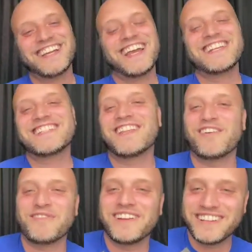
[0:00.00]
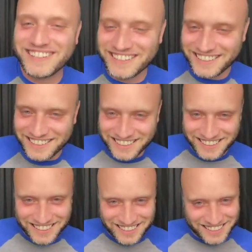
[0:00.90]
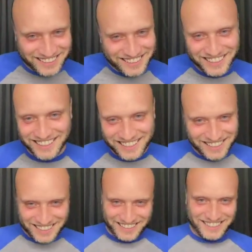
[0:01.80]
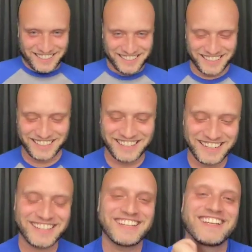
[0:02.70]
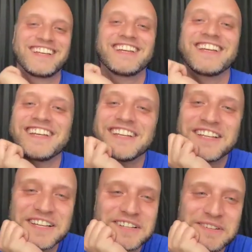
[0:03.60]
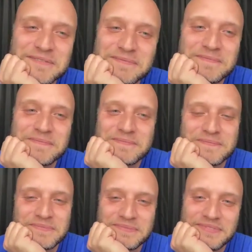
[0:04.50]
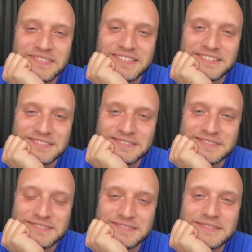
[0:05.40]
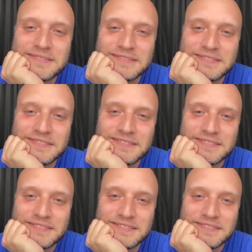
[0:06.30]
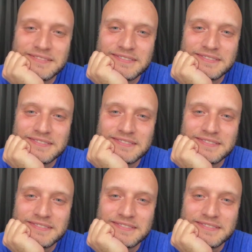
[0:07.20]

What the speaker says: No words are spoken by the person on screen.